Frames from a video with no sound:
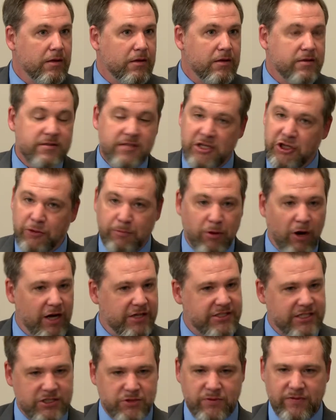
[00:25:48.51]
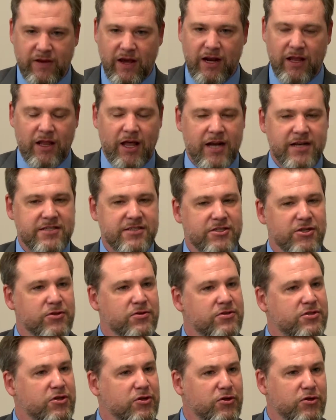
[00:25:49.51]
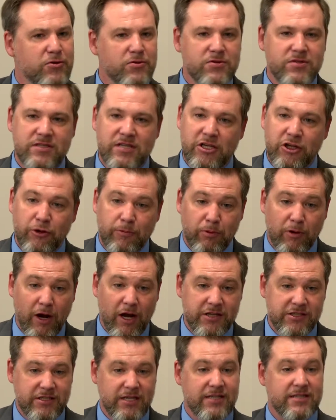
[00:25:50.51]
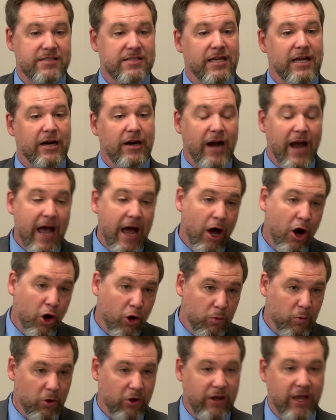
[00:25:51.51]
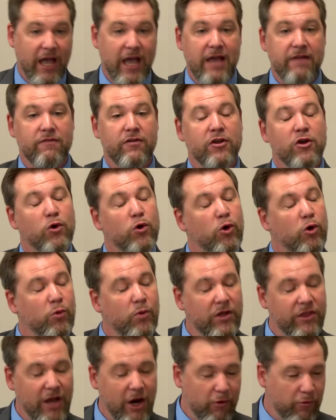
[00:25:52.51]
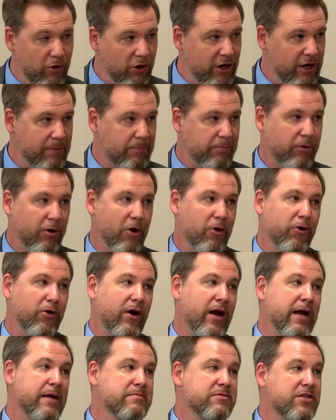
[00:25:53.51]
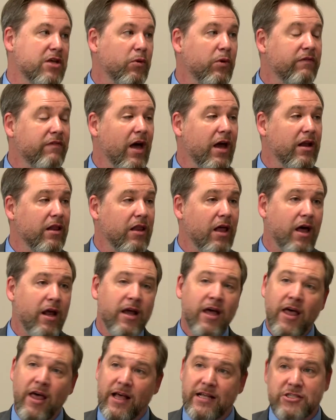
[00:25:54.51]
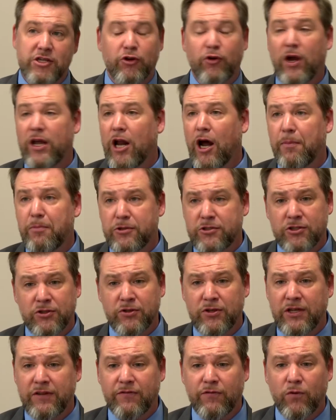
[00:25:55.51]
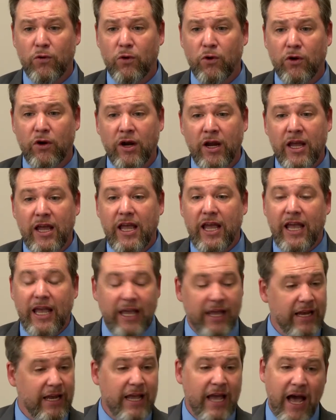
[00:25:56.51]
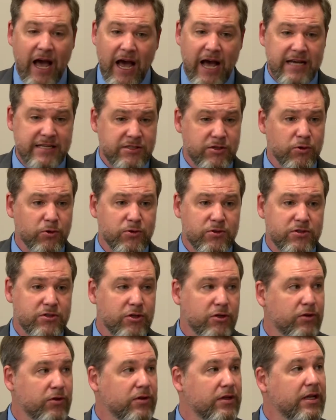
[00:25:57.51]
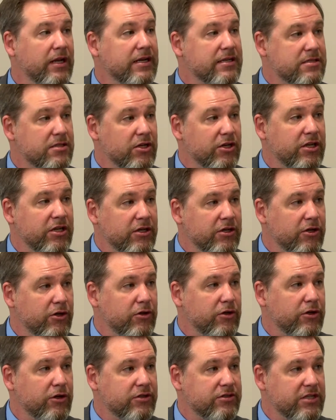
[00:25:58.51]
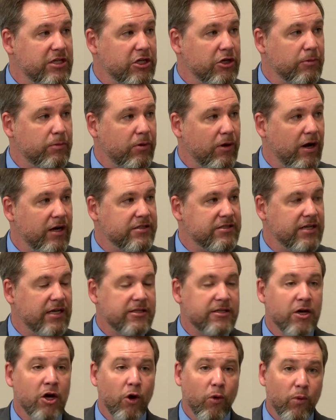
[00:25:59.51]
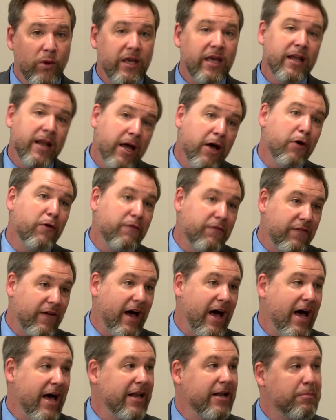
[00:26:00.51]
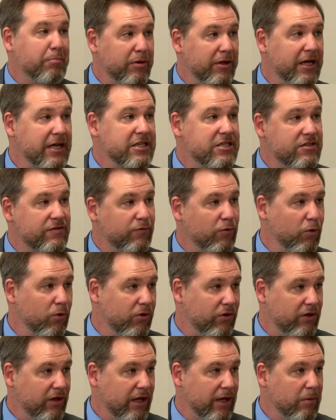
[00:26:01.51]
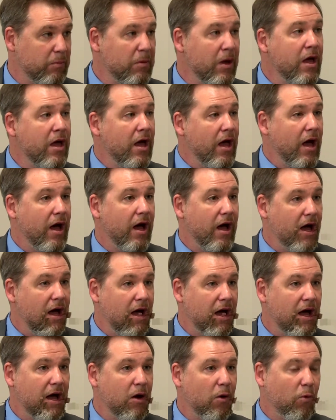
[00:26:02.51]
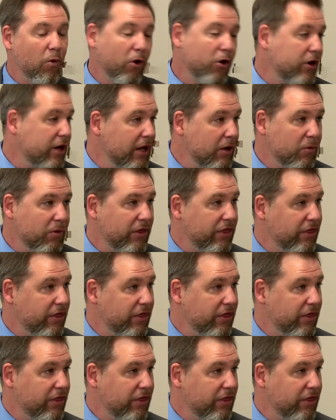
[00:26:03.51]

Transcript: Senior projects. We've got a lot of students who use senior projects there at Homework Haven or with our running program. So we've got it's a great opportunity for any high school student that is looking to do their senior project. We can help find a place for them working with